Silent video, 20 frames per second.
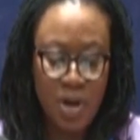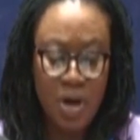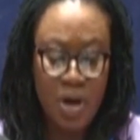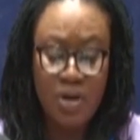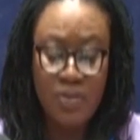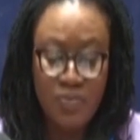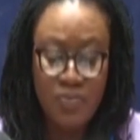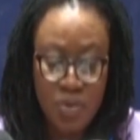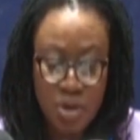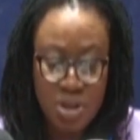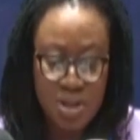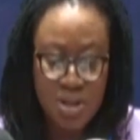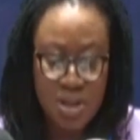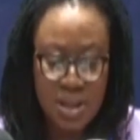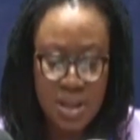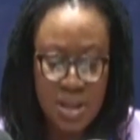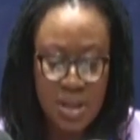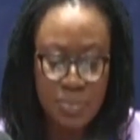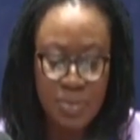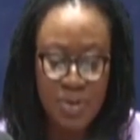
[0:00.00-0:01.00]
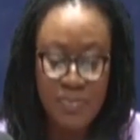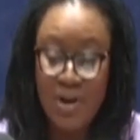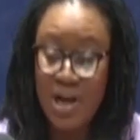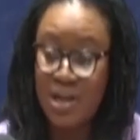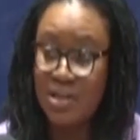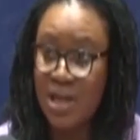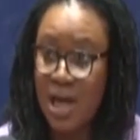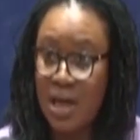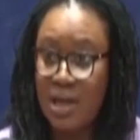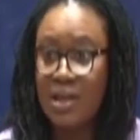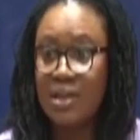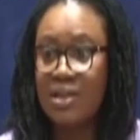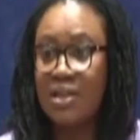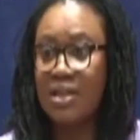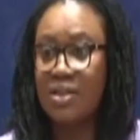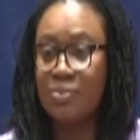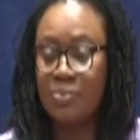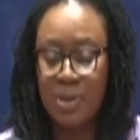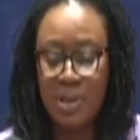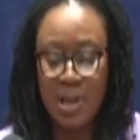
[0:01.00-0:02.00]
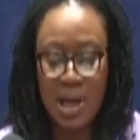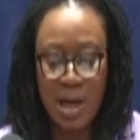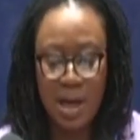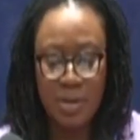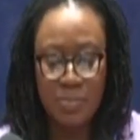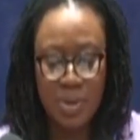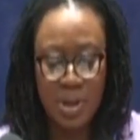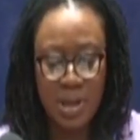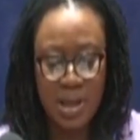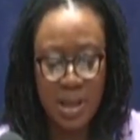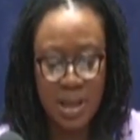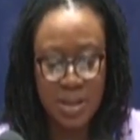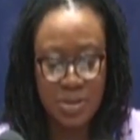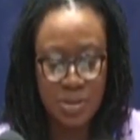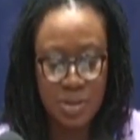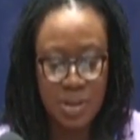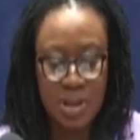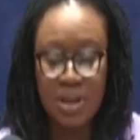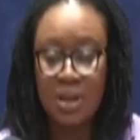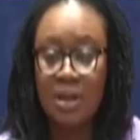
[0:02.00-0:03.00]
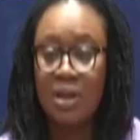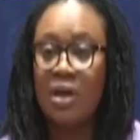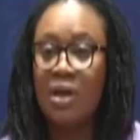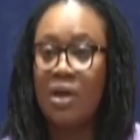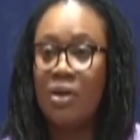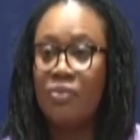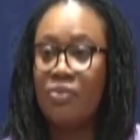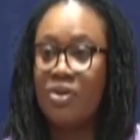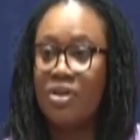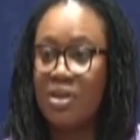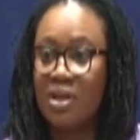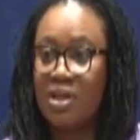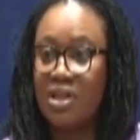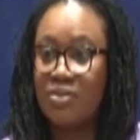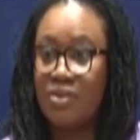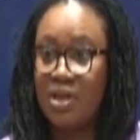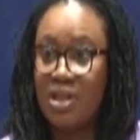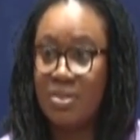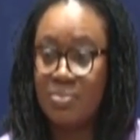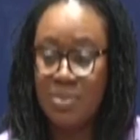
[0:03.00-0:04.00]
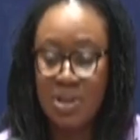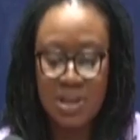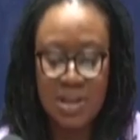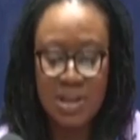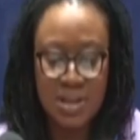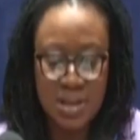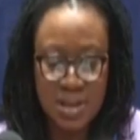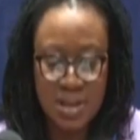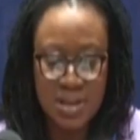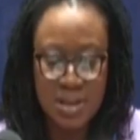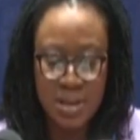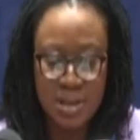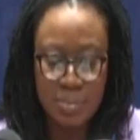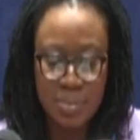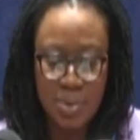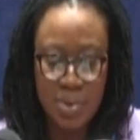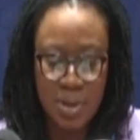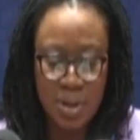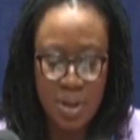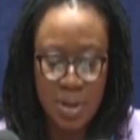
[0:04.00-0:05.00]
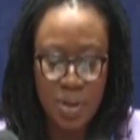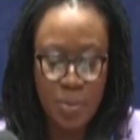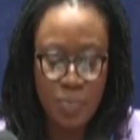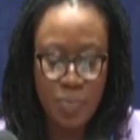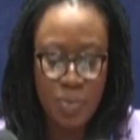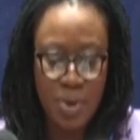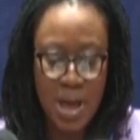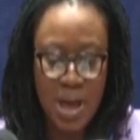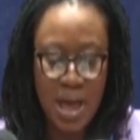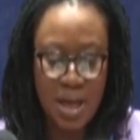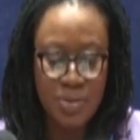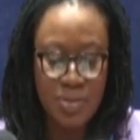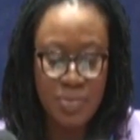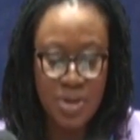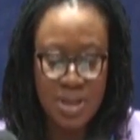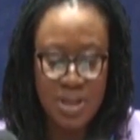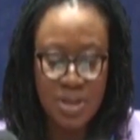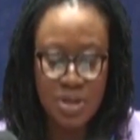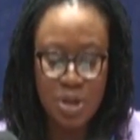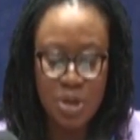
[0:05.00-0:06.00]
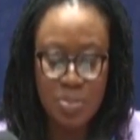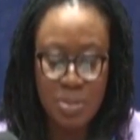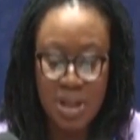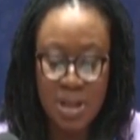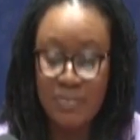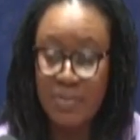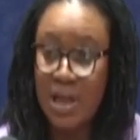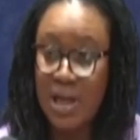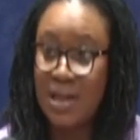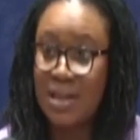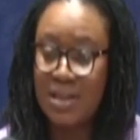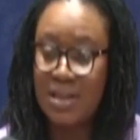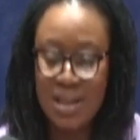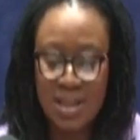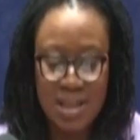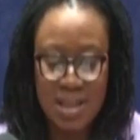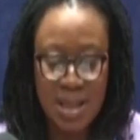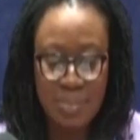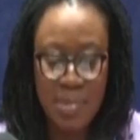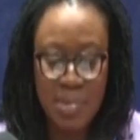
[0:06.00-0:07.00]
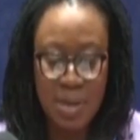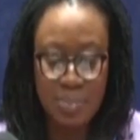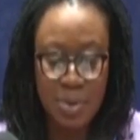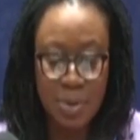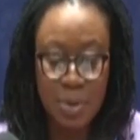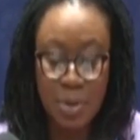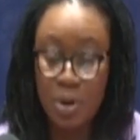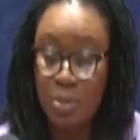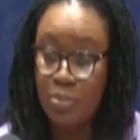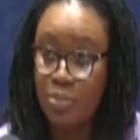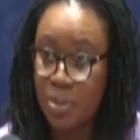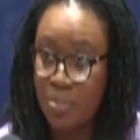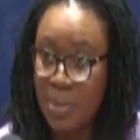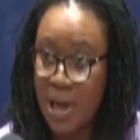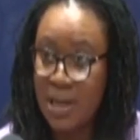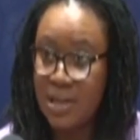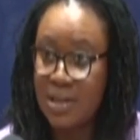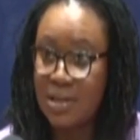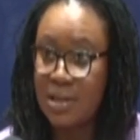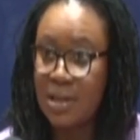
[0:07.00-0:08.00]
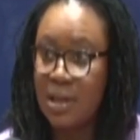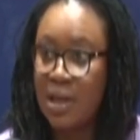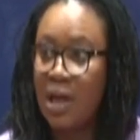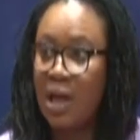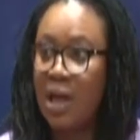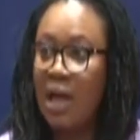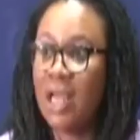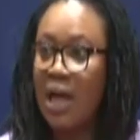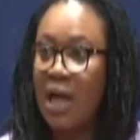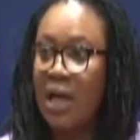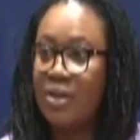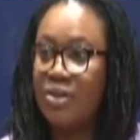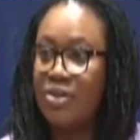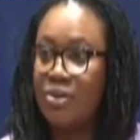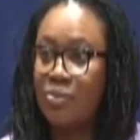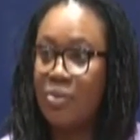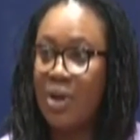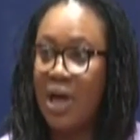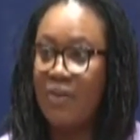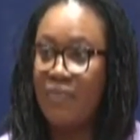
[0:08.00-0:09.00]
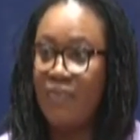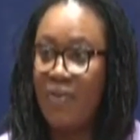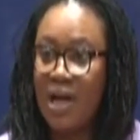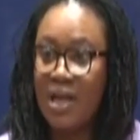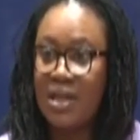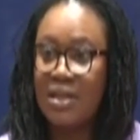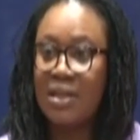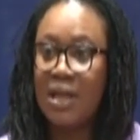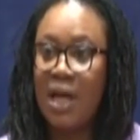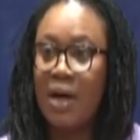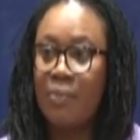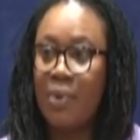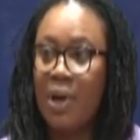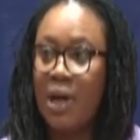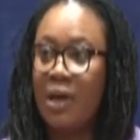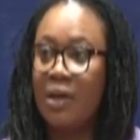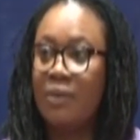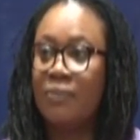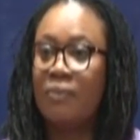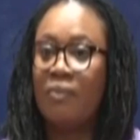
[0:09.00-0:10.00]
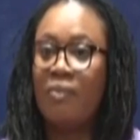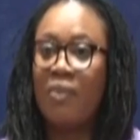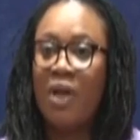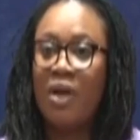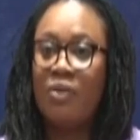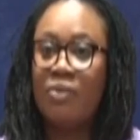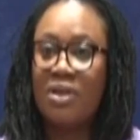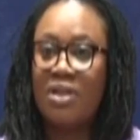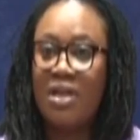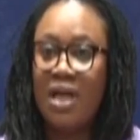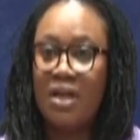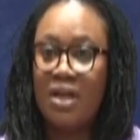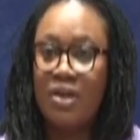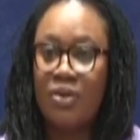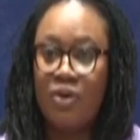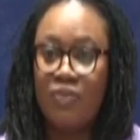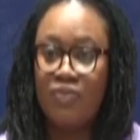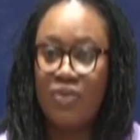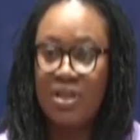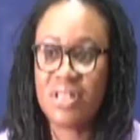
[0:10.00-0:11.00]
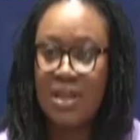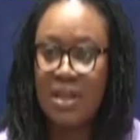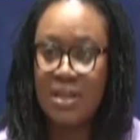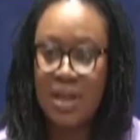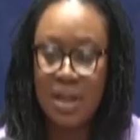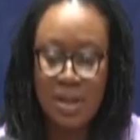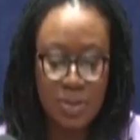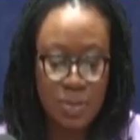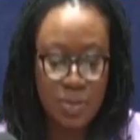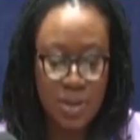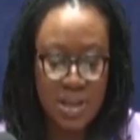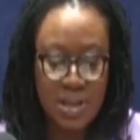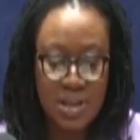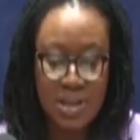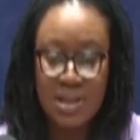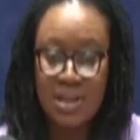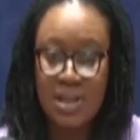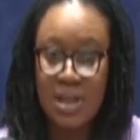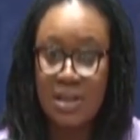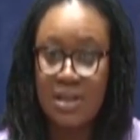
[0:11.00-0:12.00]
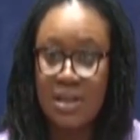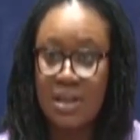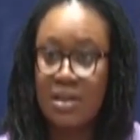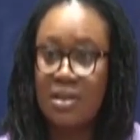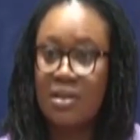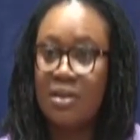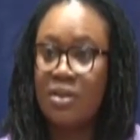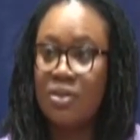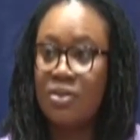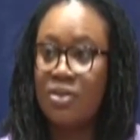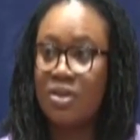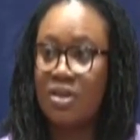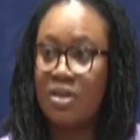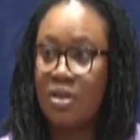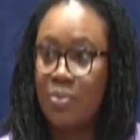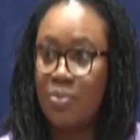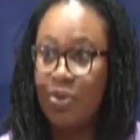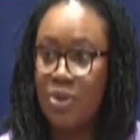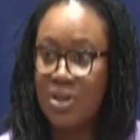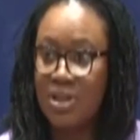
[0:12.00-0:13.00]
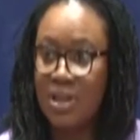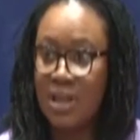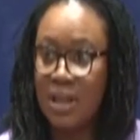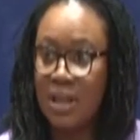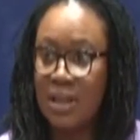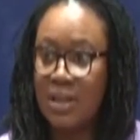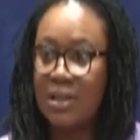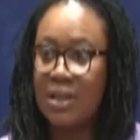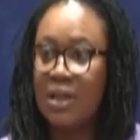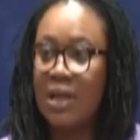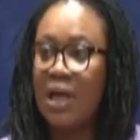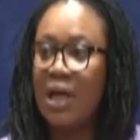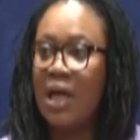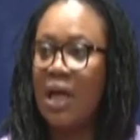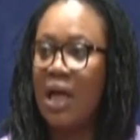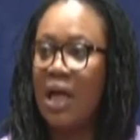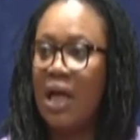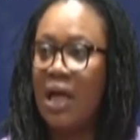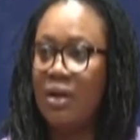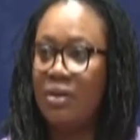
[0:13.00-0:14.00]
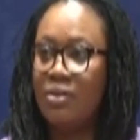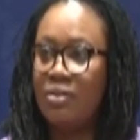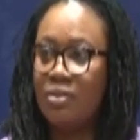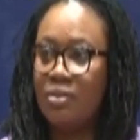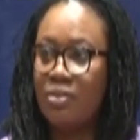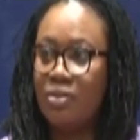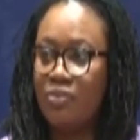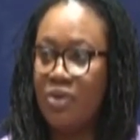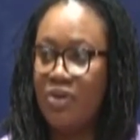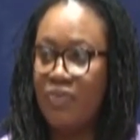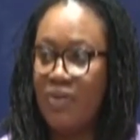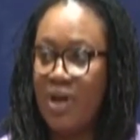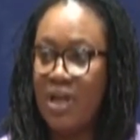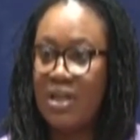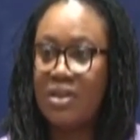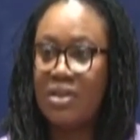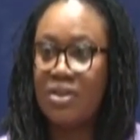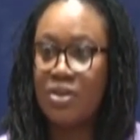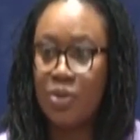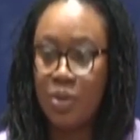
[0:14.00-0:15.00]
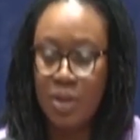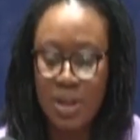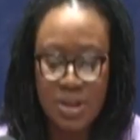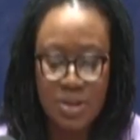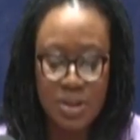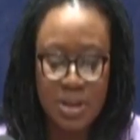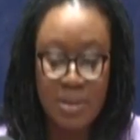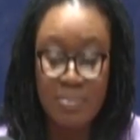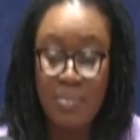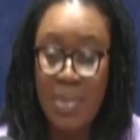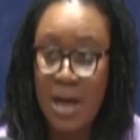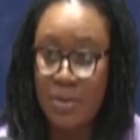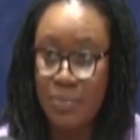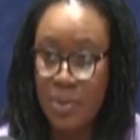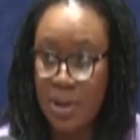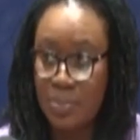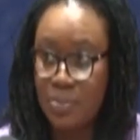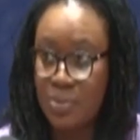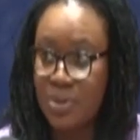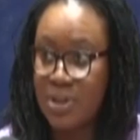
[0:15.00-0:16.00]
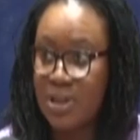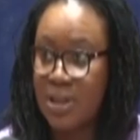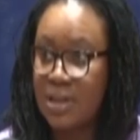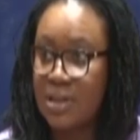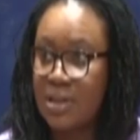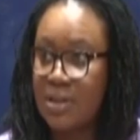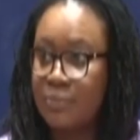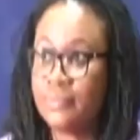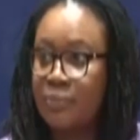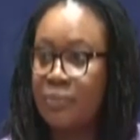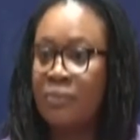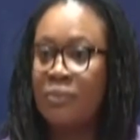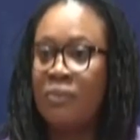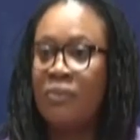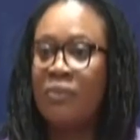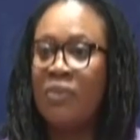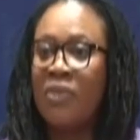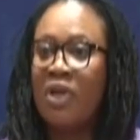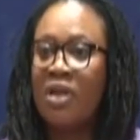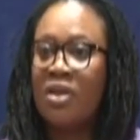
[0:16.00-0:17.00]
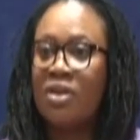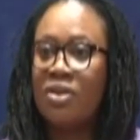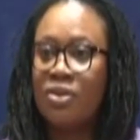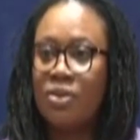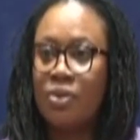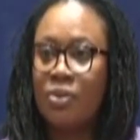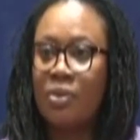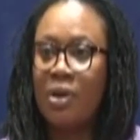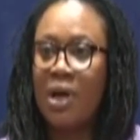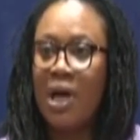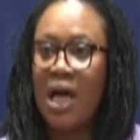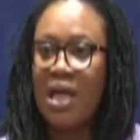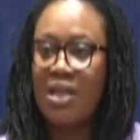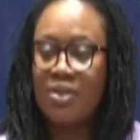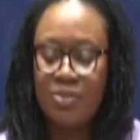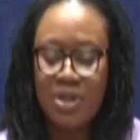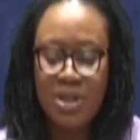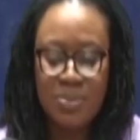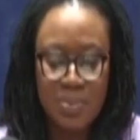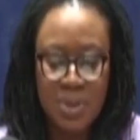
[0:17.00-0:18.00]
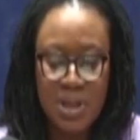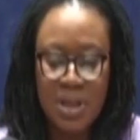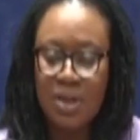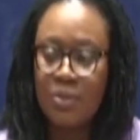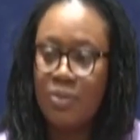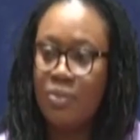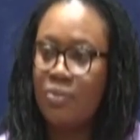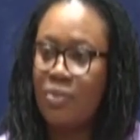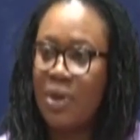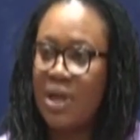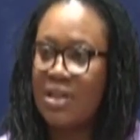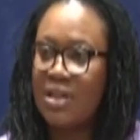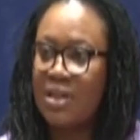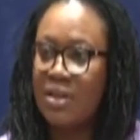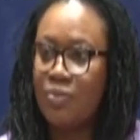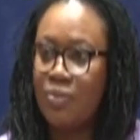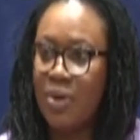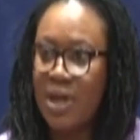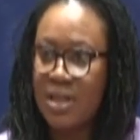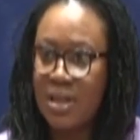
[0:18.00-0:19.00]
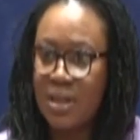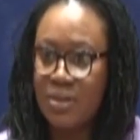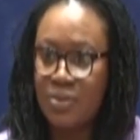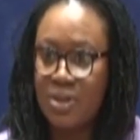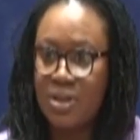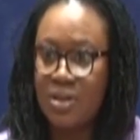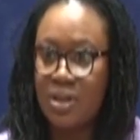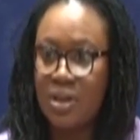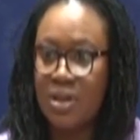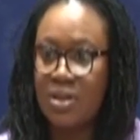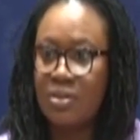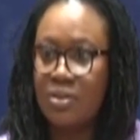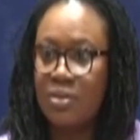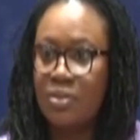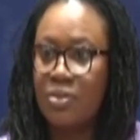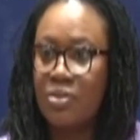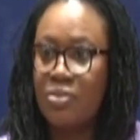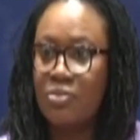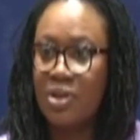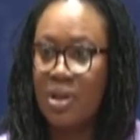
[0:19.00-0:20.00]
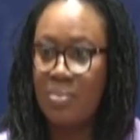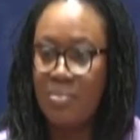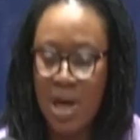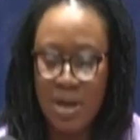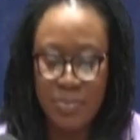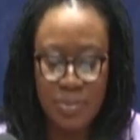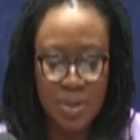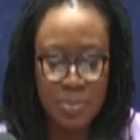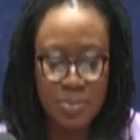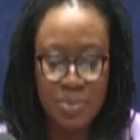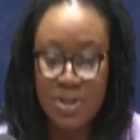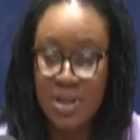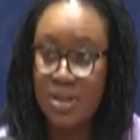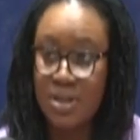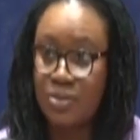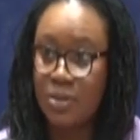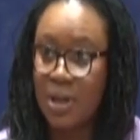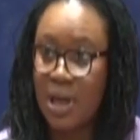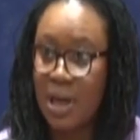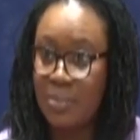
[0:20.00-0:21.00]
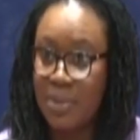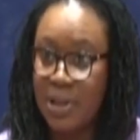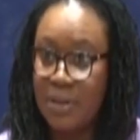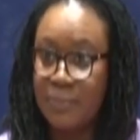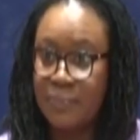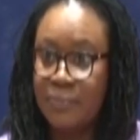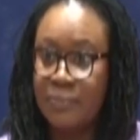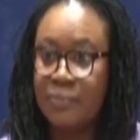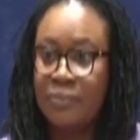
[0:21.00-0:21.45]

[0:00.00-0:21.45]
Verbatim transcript: Unfortunately, we've had challenges with our electronic results transmission system. We had reason to believe that the system had been compromised, and so we advised our returning officers at the collation centers to stop using it and revert solely to the manual process. So as we speak, we're still waiting results through the manual process to come in,